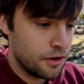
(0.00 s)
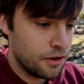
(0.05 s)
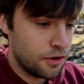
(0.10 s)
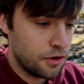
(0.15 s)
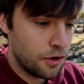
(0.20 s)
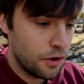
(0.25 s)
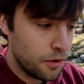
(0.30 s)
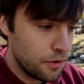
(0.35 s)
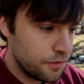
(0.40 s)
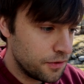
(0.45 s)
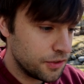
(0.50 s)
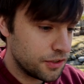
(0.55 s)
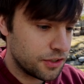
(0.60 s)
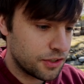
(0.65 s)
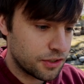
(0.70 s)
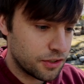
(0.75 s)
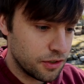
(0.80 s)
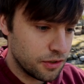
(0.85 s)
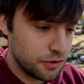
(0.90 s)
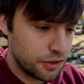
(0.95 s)
Nova
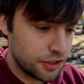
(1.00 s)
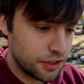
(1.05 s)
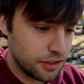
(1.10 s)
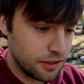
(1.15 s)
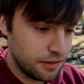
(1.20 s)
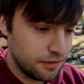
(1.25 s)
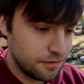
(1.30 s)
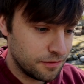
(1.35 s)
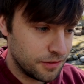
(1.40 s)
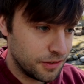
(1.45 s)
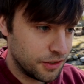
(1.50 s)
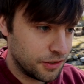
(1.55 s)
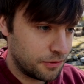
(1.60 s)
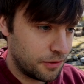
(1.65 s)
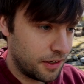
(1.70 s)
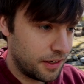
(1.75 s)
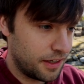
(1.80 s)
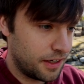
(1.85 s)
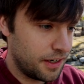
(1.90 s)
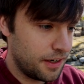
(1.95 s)
Scotia is
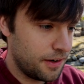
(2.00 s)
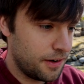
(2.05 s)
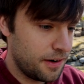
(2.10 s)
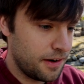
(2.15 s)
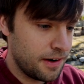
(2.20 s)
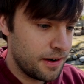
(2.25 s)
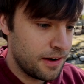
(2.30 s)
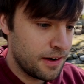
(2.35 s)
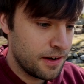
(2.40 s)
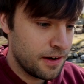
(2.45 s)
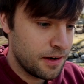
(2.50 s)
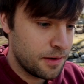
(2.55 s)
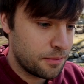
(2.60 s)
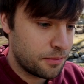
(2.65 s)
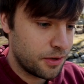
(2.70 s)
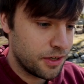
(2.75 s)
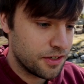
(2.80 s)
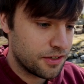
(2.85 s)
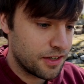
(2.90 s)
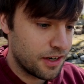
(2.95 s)
right here.
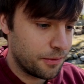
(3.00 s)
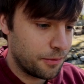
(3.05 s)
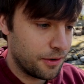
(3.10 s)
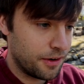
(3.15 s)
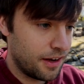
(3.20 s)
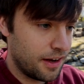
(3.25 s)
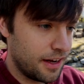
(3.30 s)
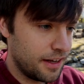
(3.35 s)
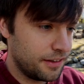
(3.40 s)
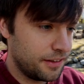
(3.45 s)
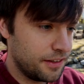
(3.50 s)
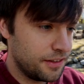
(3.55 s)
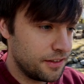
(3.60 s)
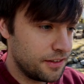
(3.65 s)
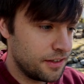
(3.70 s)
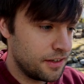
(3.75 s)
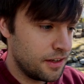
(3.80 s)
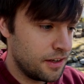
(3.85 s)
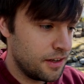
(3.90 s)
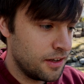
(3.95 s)
Prince Edward
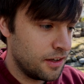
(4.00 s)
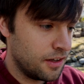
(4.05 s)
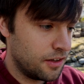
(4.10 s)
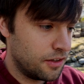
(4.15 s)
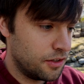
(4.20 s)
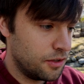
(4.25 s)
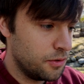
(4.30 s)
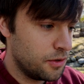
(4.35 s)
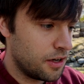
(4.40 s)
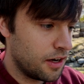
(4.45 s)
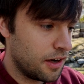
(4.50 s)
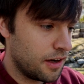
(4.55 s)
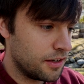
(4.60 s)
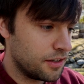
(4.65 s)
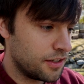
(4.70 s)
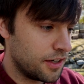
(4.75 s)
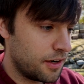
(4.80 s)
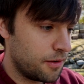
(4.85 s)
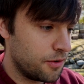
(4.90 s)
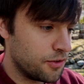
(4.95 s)
Island.
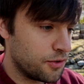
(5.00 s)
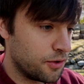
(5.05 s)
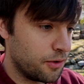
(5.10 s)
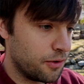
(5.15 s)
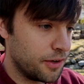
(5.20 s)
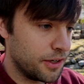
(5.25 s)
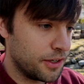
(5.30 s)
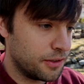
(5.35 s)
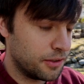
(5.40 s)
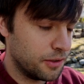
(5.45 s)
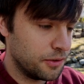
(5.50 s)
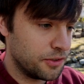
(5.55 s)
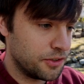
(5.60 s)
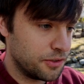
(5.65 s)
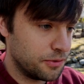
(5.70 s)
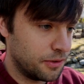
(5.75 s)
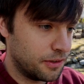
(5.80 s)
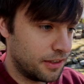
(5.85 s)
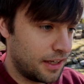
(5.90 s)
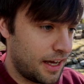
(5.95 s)
Yukon Territory, close
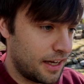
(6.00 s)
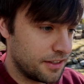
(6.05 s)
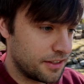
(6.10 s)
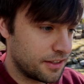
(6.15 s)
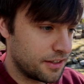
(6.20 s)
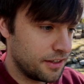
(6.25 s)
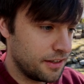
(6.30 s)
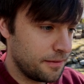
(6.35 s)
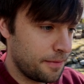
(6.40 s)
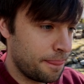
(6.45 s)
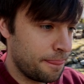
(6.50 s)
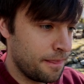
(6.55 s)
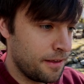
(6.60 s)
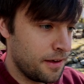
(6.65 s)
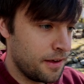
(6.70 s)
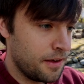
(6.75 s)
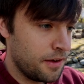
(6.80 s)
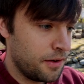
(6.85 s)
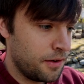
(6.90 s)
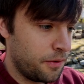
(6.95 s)
to Alaska.
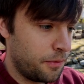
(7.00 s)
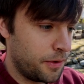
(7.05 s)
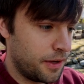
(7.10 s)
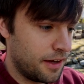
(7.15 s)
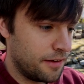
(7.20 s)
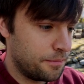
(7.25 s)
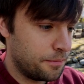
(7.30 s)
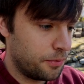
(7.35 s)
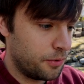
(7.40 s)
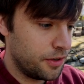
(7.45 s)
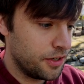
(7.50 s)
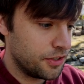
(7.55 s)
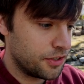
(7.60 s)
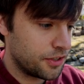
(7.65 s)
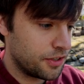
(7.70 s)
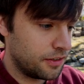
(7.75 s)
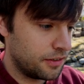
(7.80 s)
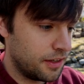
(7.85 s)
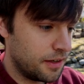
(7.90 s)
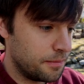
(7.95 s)
We have British
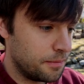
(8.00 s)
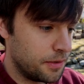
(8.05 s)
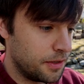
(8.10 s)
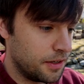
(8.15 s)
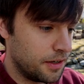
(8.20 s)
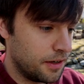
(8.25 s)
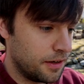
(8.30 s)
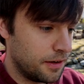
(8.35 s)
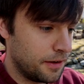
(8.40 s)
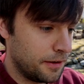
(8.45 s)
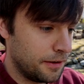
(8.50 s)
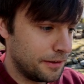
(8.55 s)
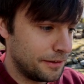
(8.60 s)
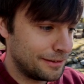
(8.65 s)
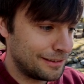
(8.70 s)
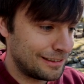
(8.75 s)
Columbia.